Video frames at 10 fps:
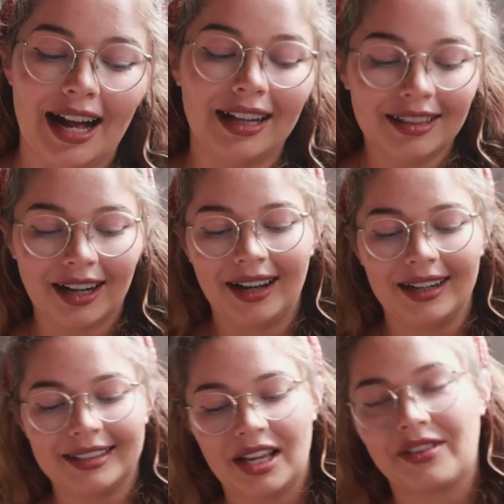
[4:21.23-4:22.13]

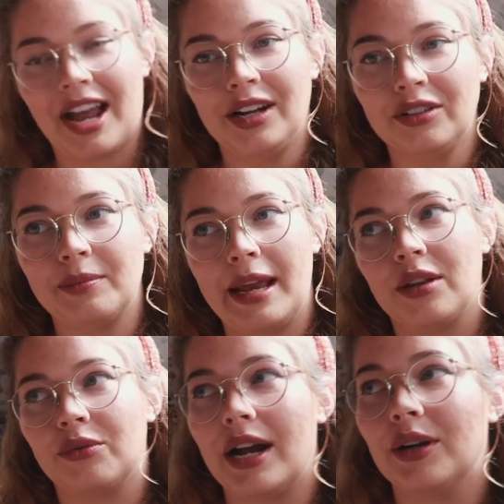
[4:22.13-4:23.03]
altars have kind of
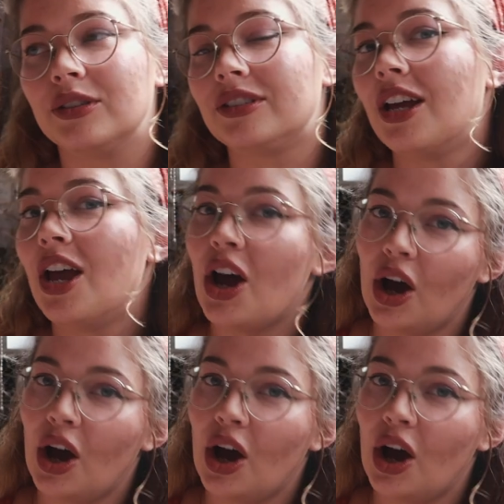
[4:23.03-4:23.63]
made the rounds